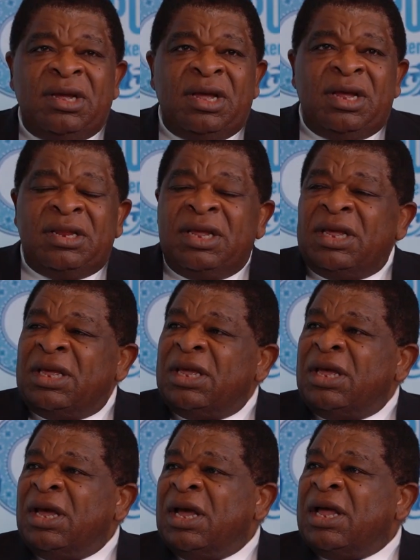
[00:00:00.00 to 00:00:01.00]
the
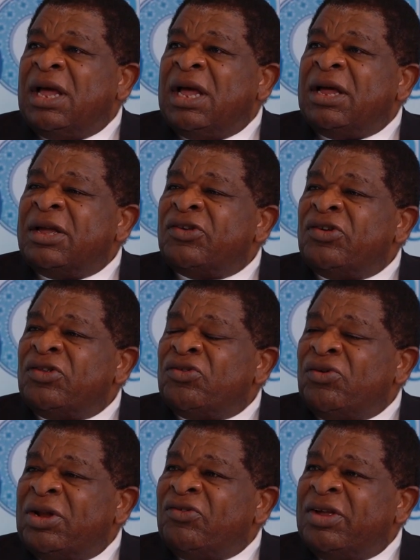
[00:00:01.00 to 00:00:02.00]
action
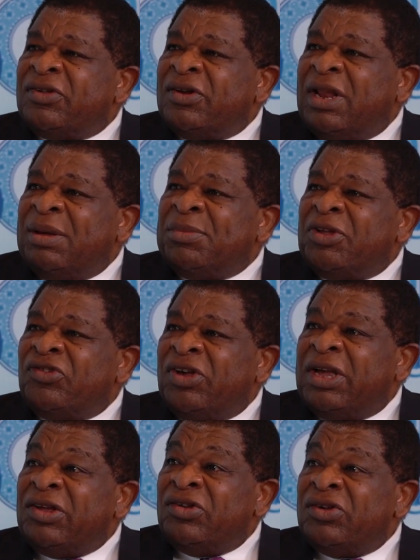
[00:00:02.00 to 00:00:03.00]
to address climate
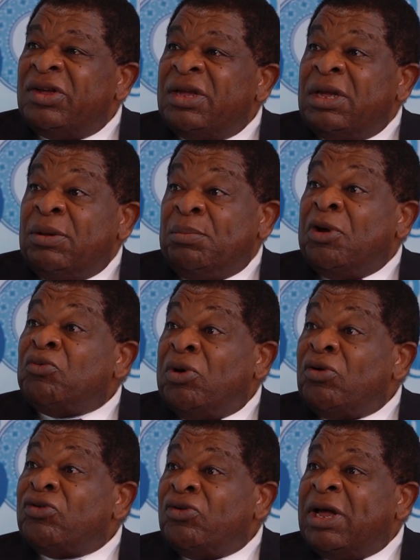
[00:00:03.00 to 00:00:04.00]
change. But we
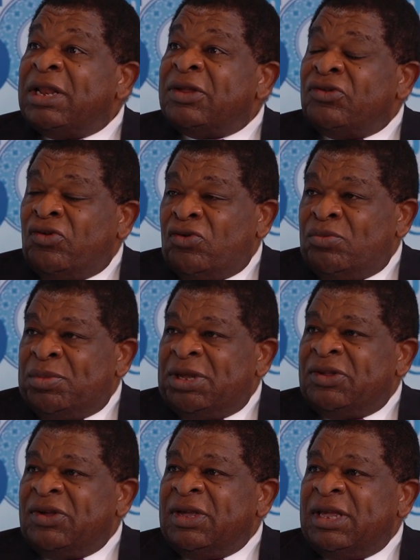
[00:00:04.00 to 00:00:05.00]
also had a strong
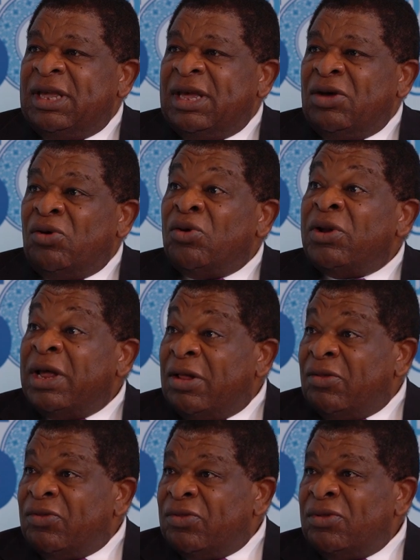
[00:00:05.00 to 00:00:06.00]
meeting here on
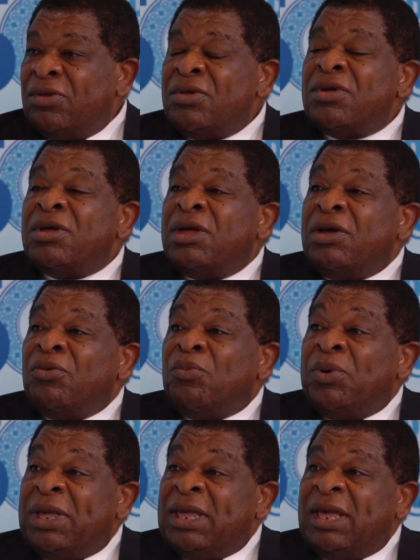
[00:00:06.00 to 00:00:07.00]
health.
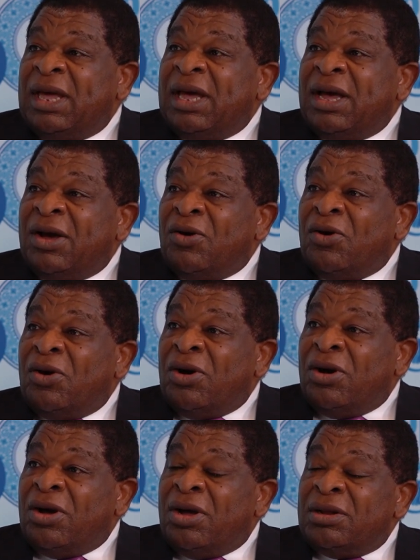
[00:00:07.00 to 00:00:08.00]
We are
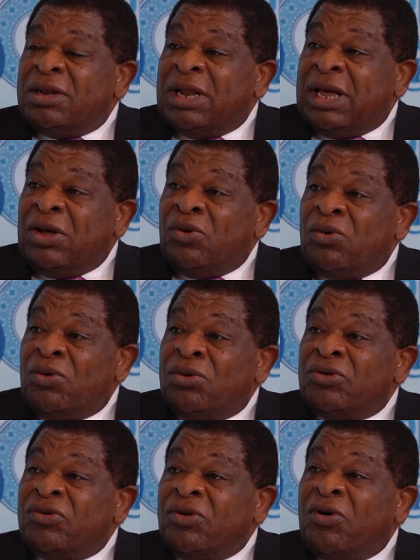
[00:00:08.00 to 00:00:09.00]
now
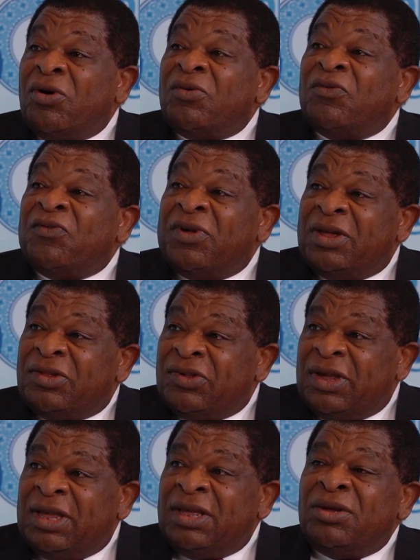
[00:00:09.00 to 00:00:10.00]

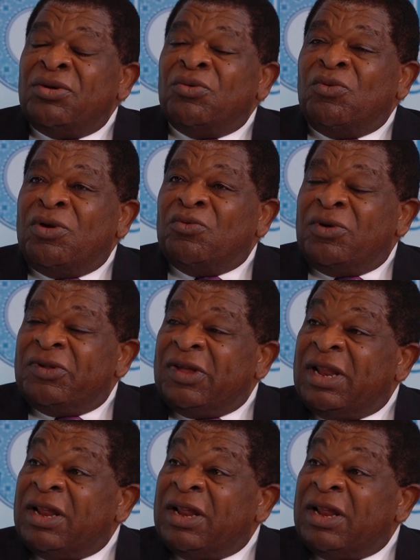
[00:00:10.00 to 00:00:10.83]
converting what was an